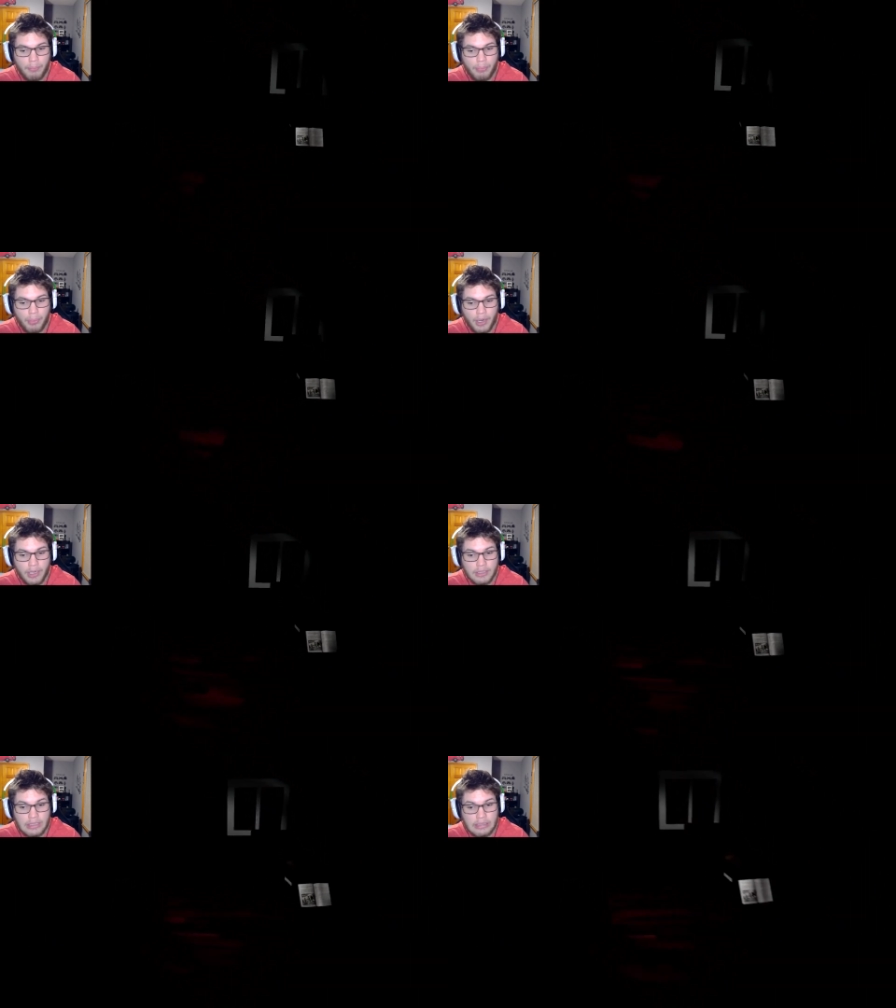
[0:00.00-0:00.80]
But
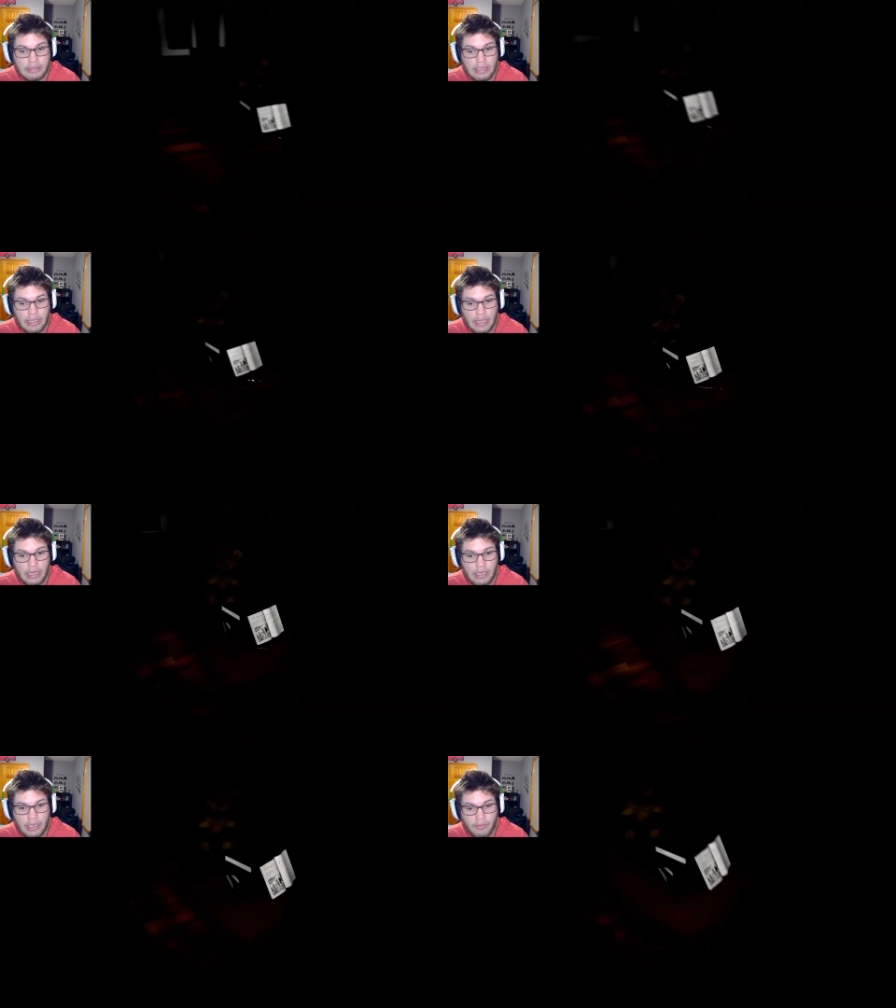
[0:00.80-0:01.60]
is this the
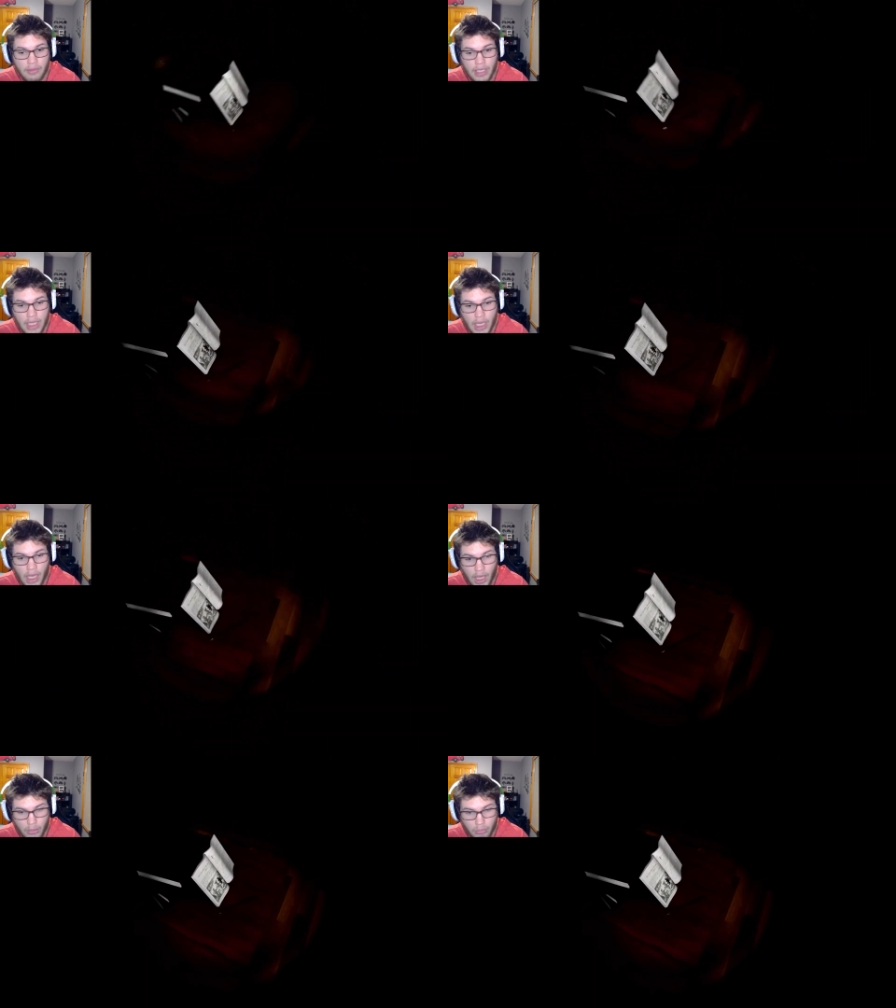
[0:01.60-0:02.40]
end of the
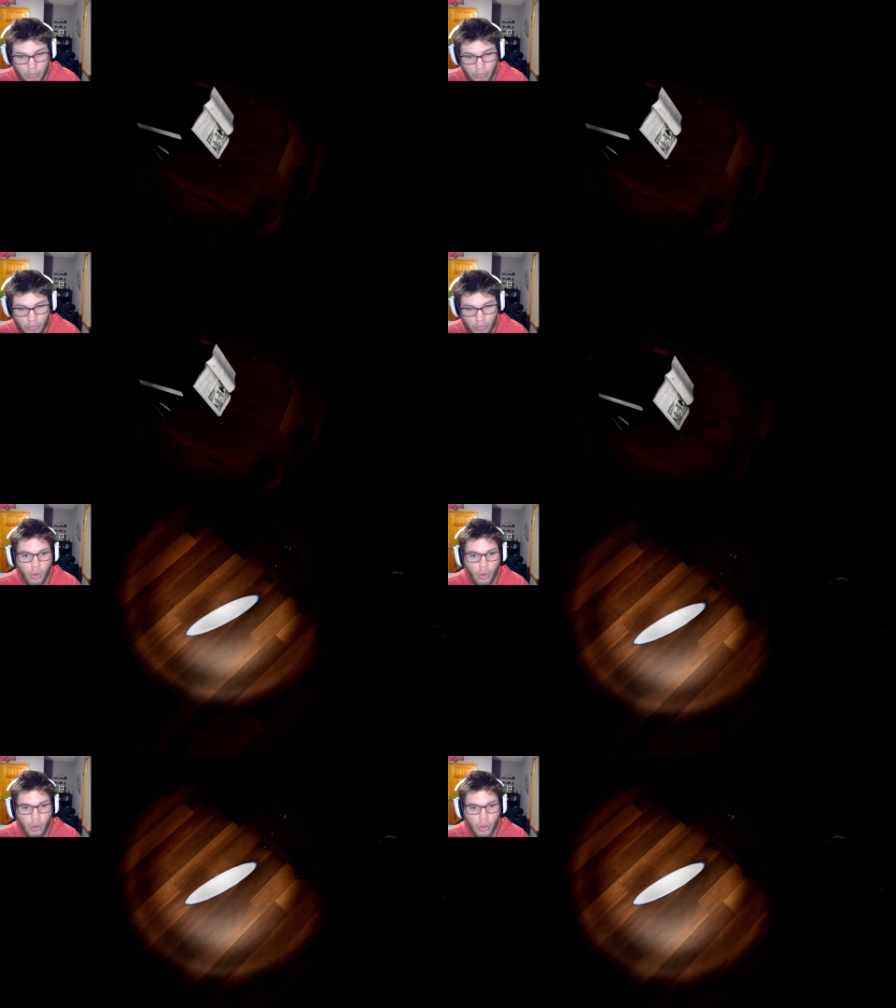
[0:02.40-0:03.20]
game?
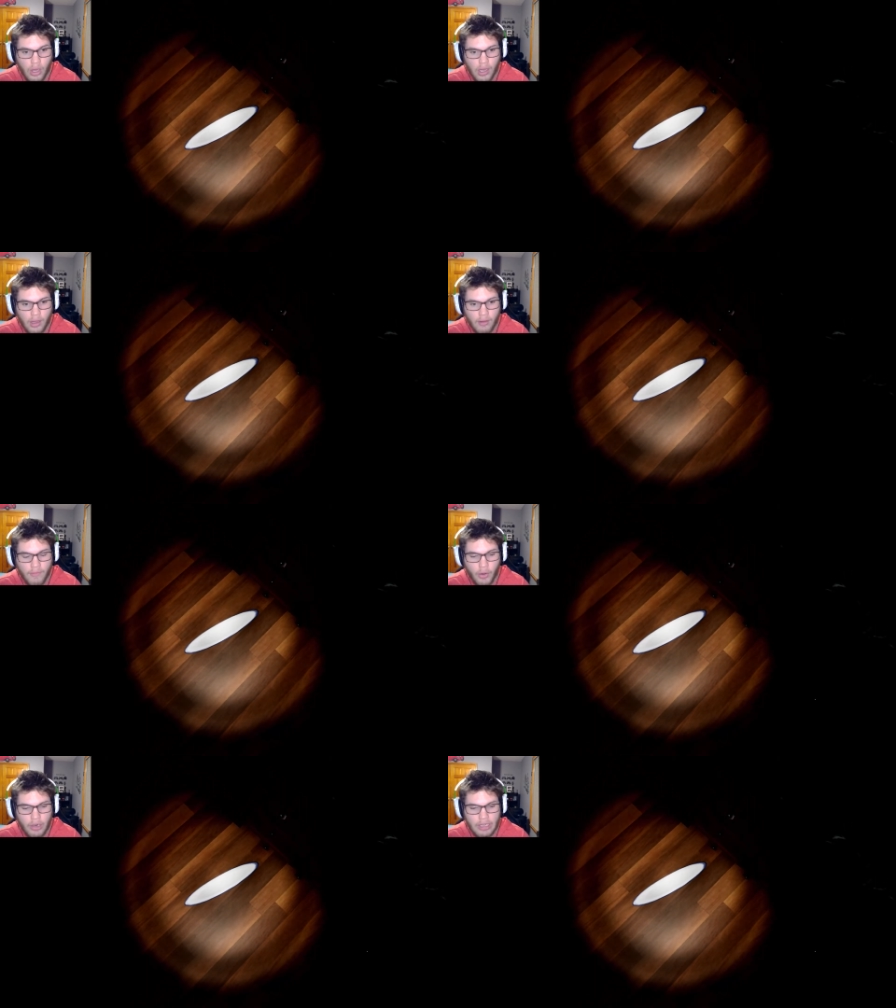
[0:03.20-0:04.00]
A
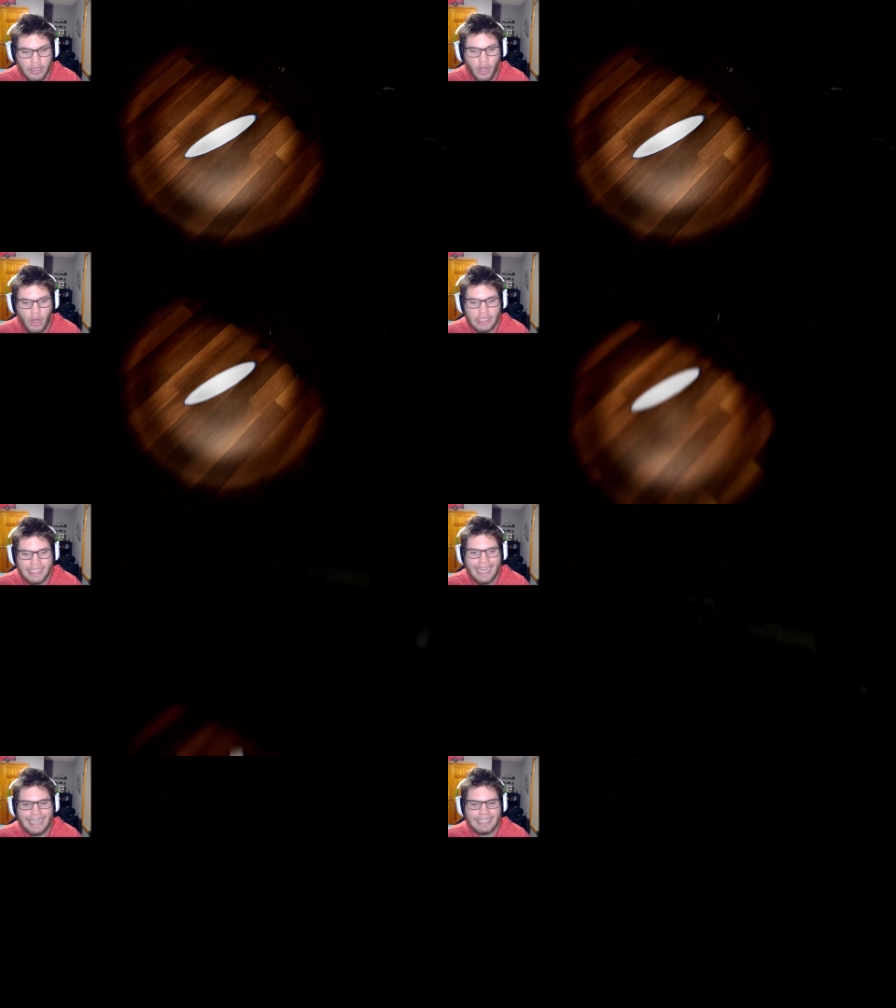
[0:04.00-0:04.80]
very
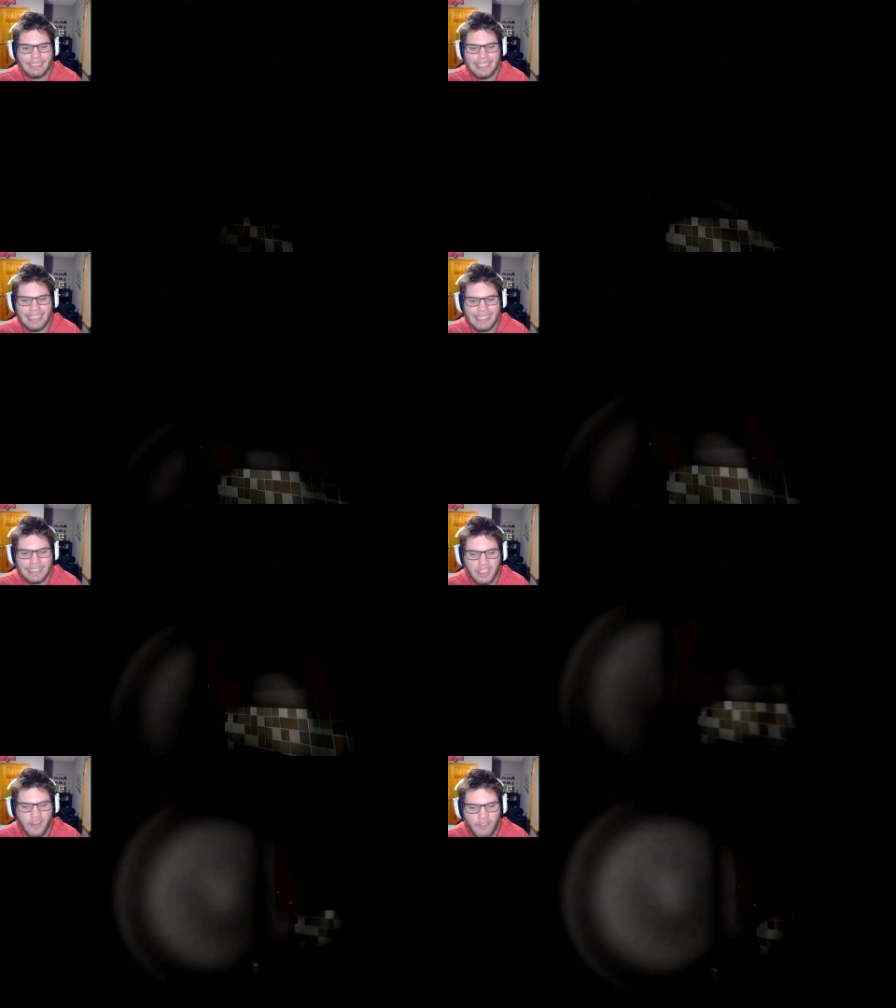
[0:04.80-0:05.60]
elongated
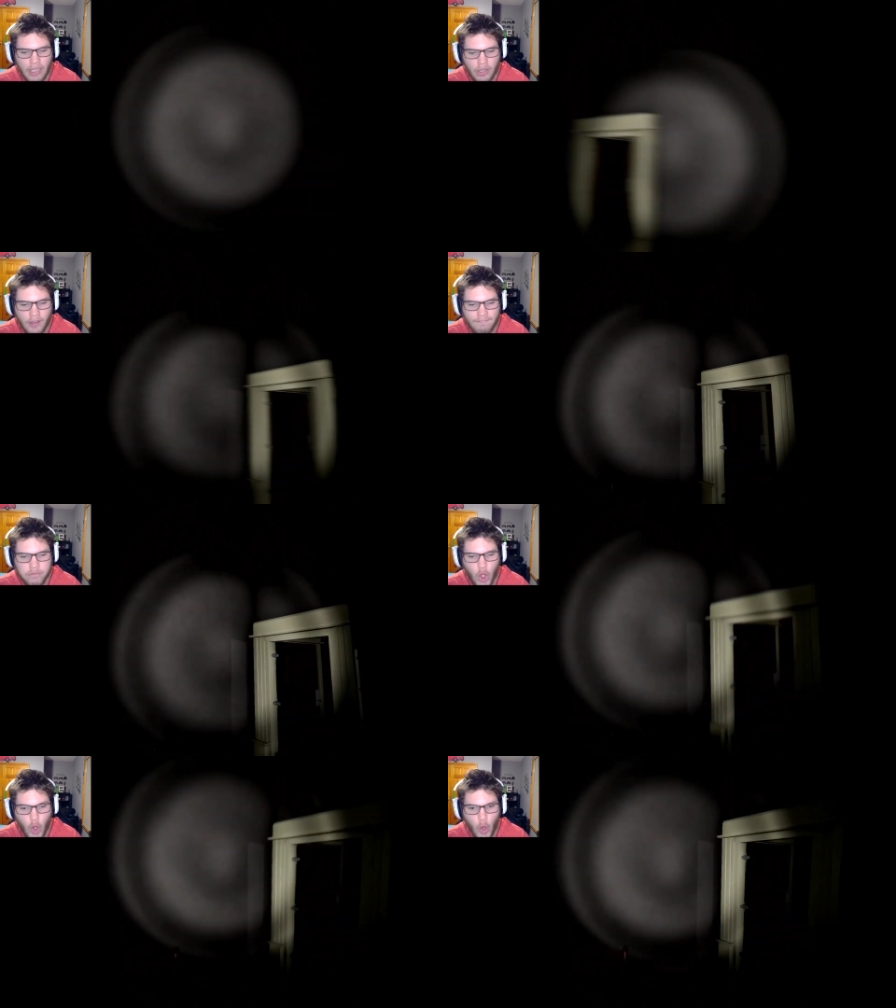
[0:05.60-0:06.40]
disc fell on the
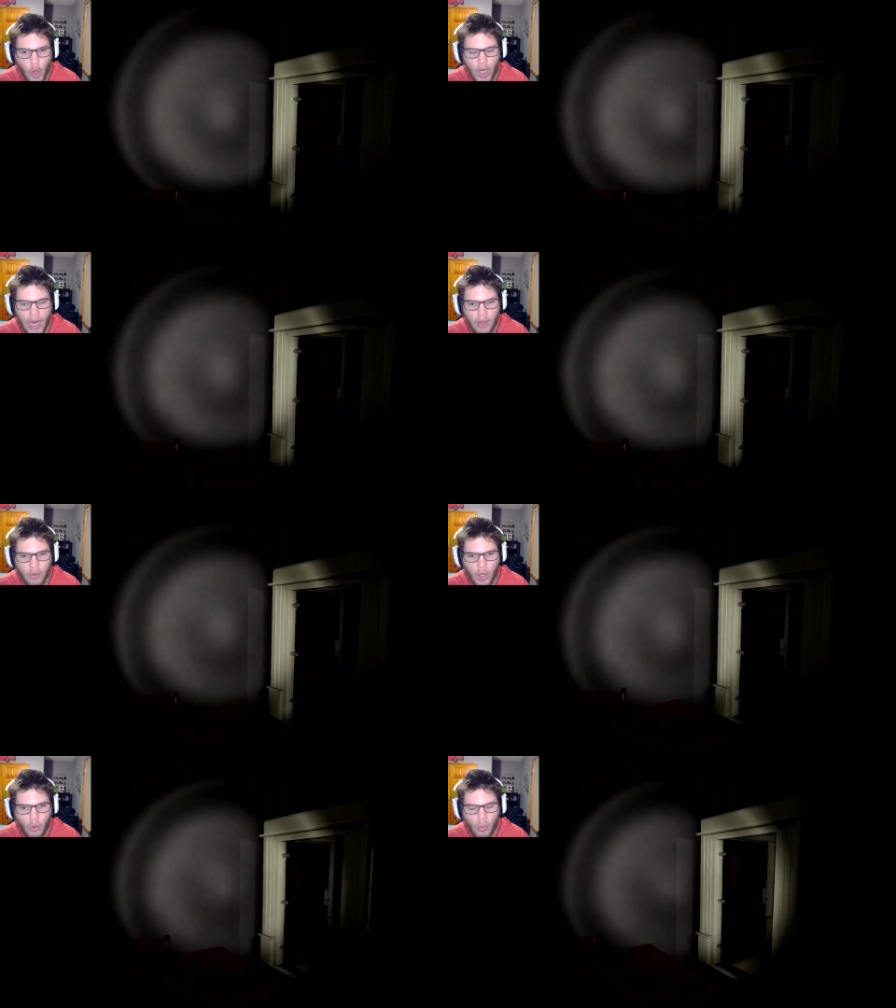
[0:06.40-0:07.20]
floor. I
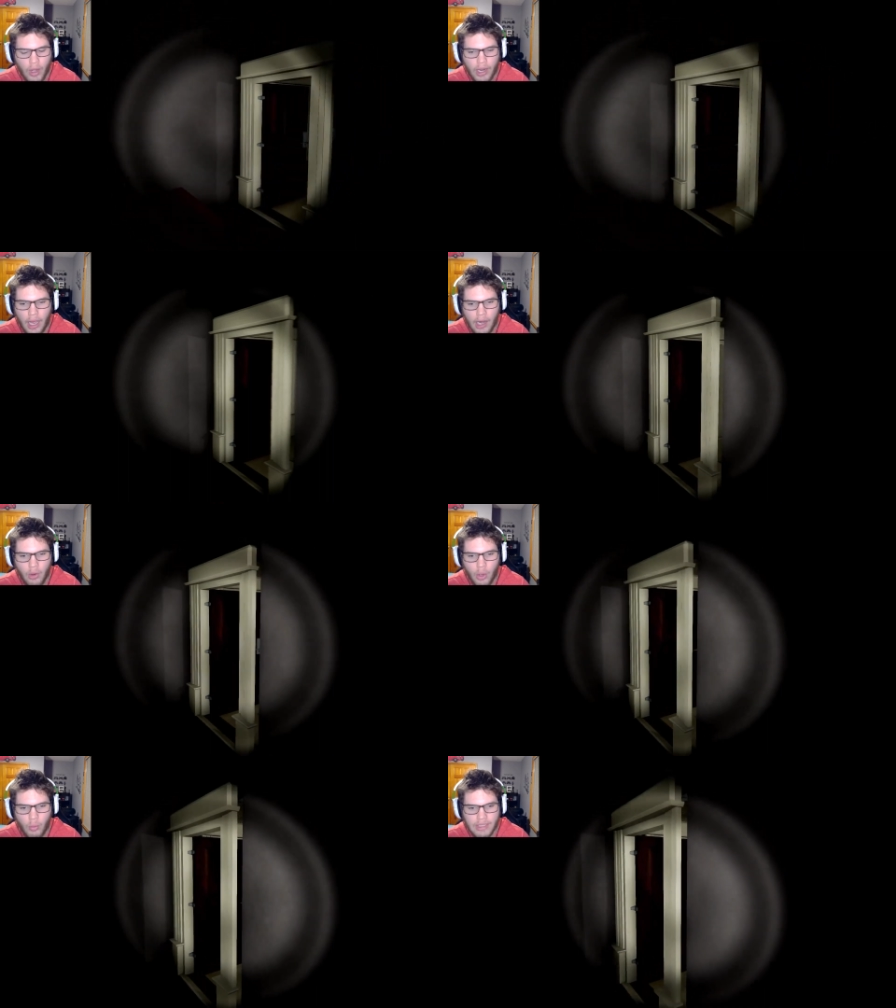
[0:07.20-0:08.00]
don't know what I
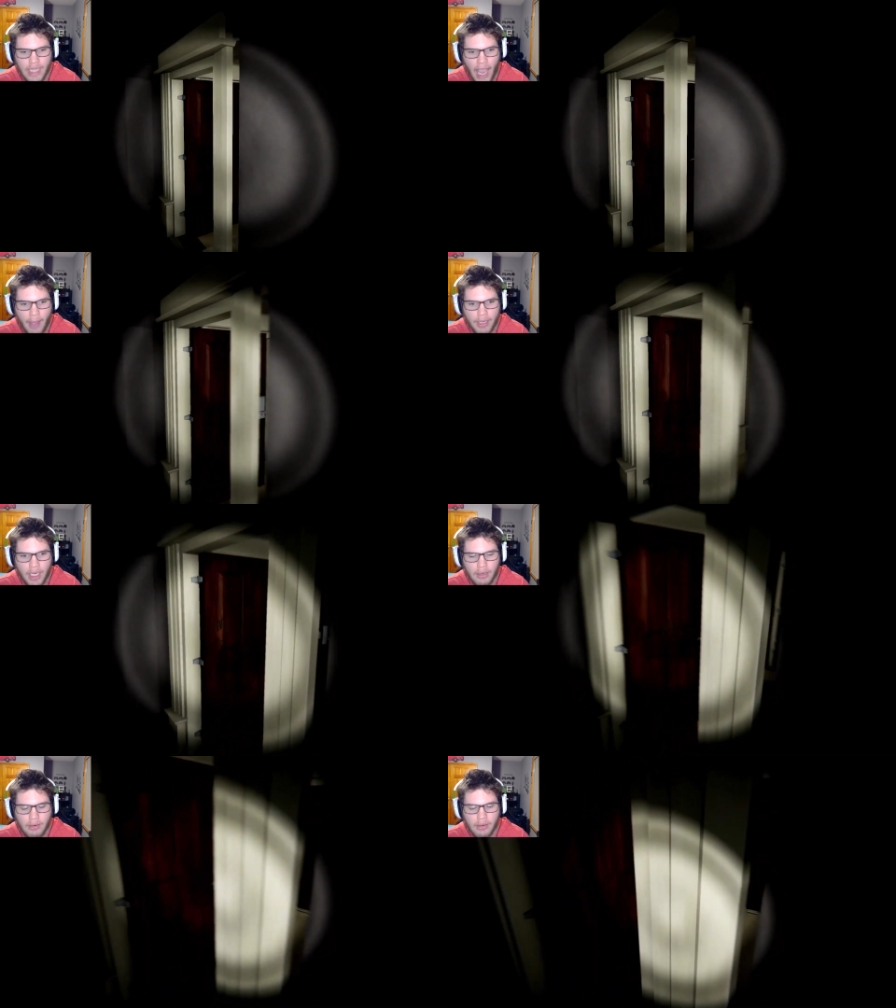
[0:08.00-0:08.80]
don't know what's happening.